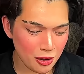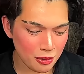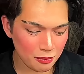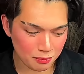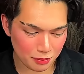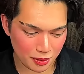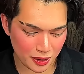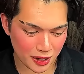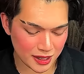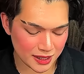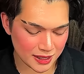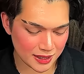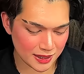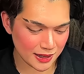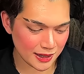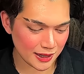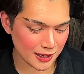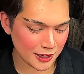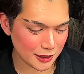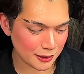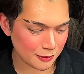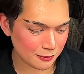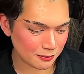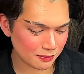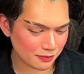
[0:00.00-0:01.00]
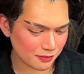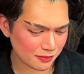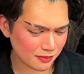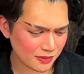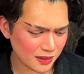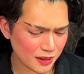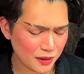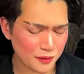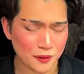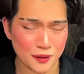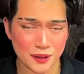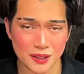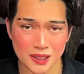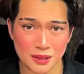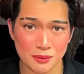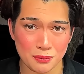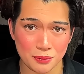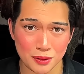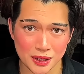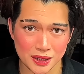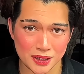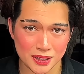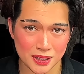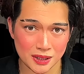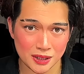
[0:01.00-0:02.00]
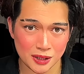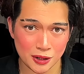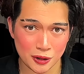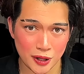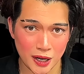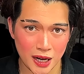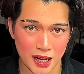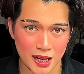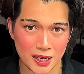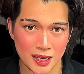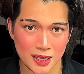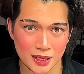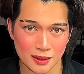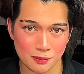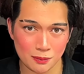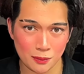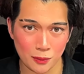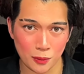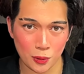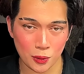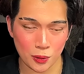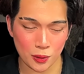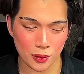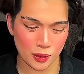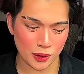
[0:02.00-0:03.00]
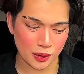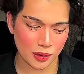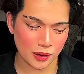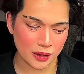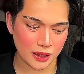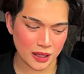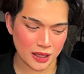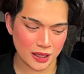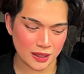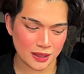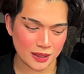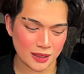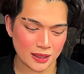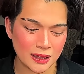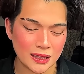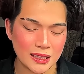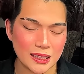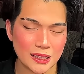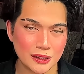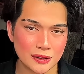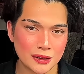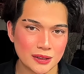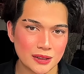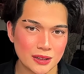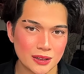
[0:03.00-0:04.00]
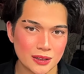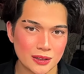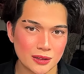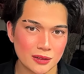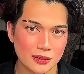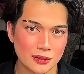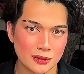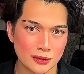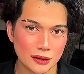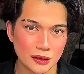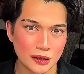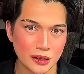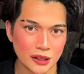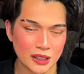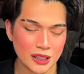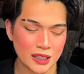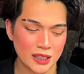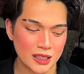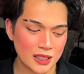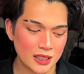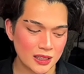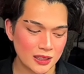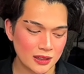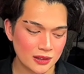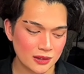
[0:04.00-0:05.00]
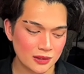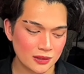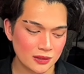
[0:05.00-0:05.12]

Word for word: but um, for some reason, creating more like cleaner looking